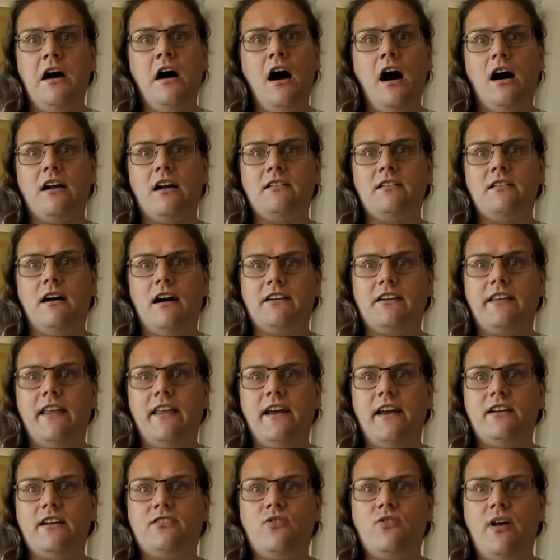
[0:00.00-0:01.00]
are
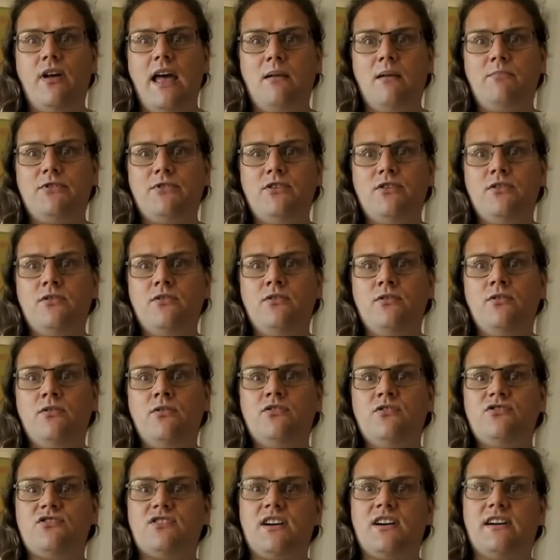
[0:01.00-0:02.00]
there to help
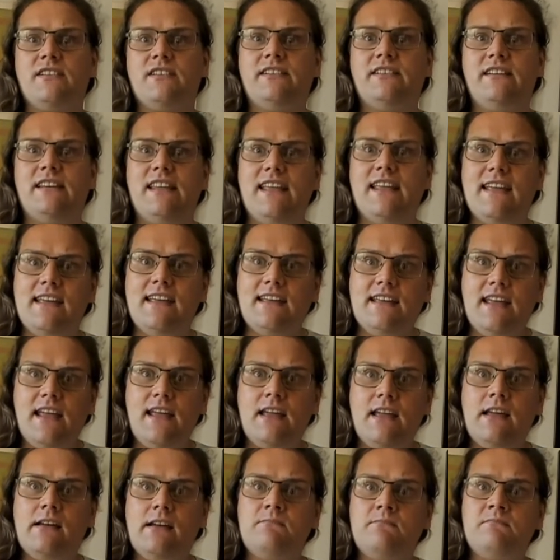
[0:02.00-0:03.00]
you start
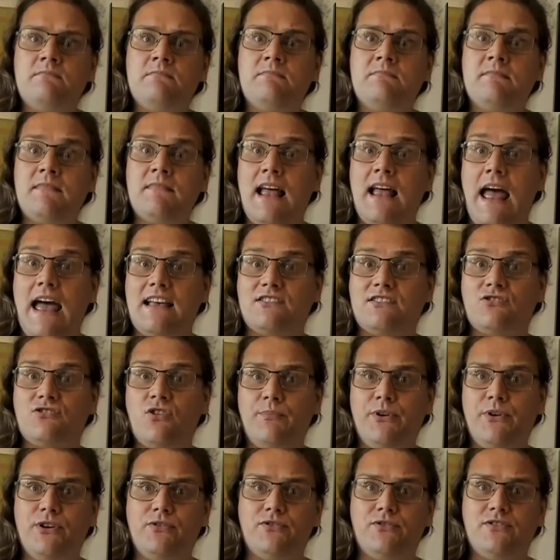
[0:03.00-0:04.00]
thinking as
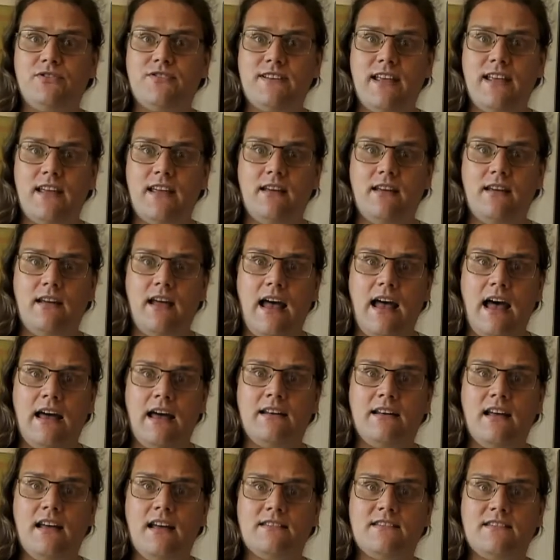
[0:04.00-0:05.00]
computers think
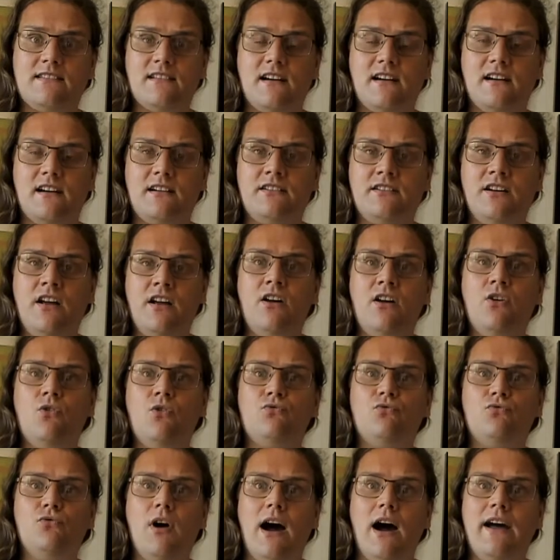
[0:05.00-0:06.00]
and start
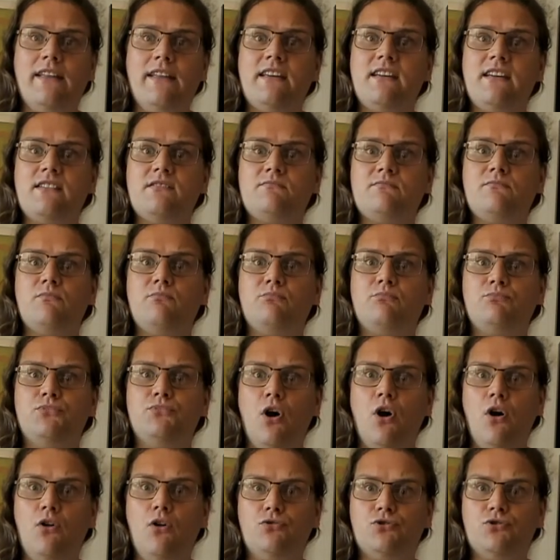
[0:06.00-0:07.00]
writing
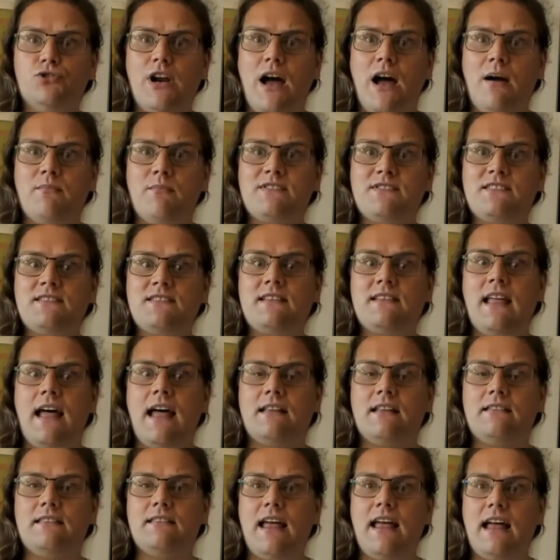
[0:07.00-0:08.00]
programs
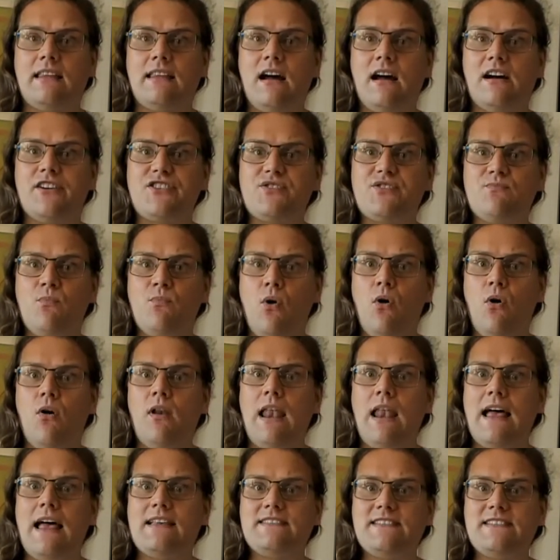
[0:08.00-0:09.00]
that are
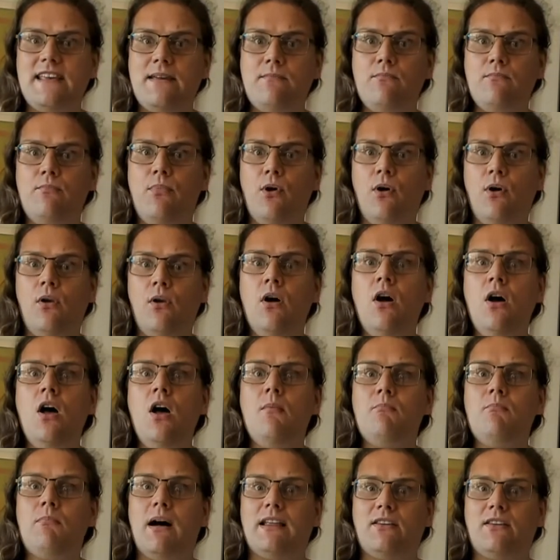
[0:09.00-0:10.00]
small and simple,
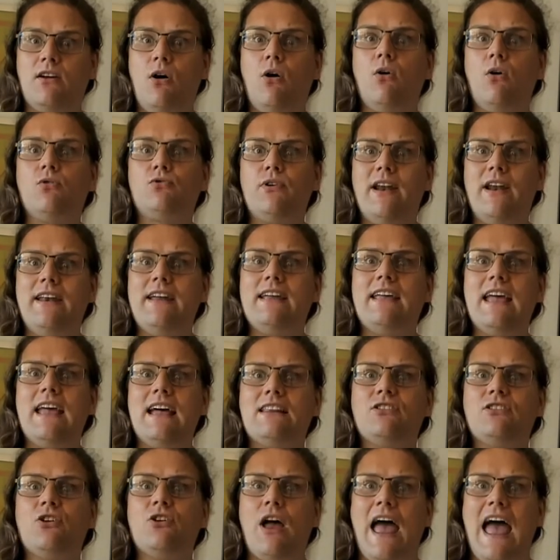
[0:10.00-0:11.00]
but already
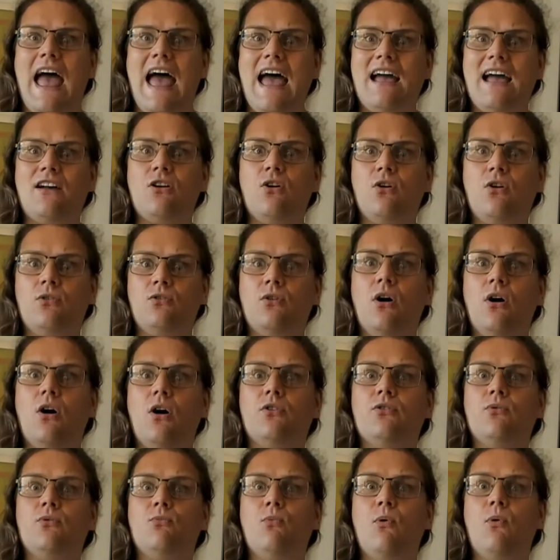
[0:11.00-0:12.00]
get a hang
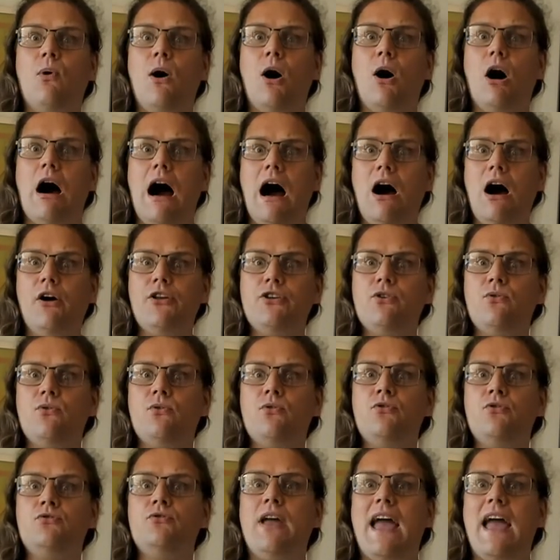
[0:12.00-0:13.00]
on how
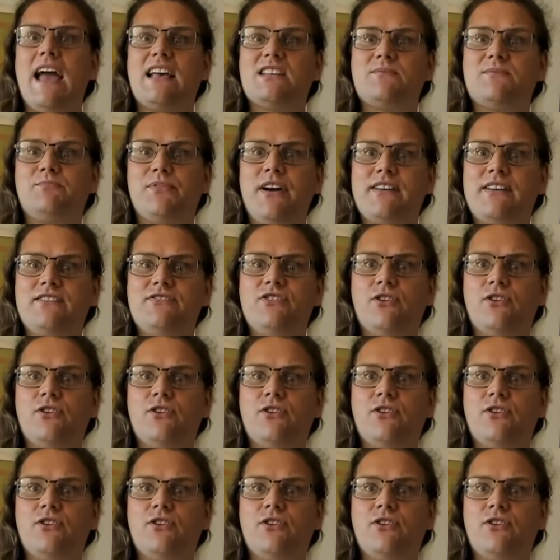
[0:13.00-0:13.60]
you express